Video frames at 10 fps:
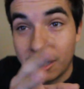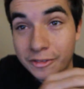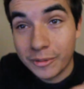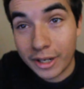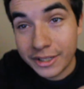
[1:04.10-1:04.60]

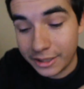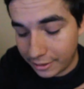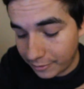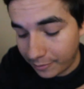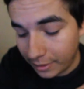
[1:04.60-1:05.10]
all for watching
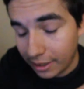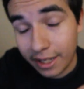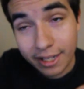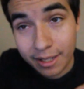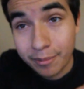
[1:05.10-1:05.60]
them um,
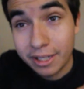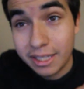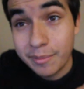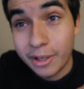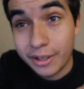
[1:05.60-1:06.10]
and I'm going
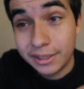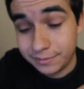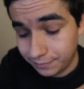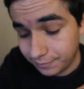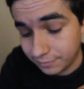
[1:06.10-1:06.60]
to keep going.
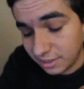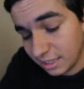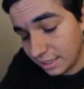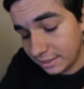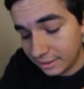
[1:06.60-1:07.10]

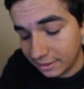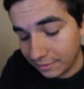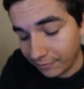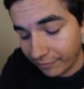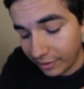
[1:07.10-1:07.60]
At least
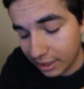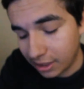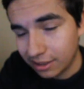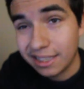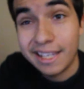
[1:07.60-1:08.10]
as
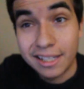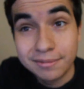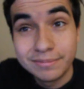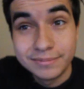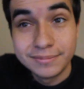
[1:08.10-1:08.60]
long as I can.